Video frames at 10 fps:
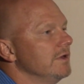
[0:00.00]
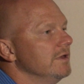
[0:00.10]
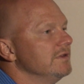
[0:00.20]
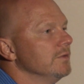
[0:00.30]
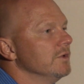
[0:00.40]

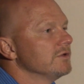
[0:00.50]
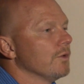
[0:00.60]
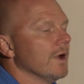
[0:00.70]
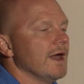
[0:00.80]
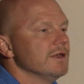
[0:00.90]
it's in with
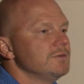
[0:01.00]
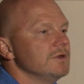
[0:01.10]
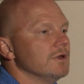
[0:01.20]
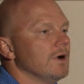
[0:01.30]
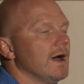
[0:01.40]
grasp.
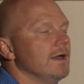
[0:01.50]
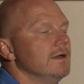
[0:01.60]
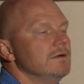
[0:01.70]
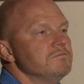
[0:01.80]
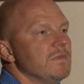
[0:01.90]
You know,
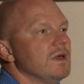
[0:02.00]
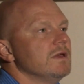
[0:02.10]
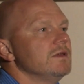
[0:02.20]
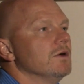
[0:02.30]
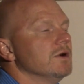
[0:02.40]

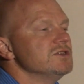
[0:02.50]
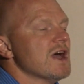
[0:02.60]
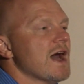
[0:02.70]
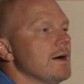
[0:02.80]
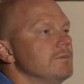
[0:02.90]
a
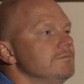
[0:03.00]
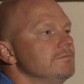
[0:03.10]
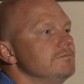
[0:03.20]
job,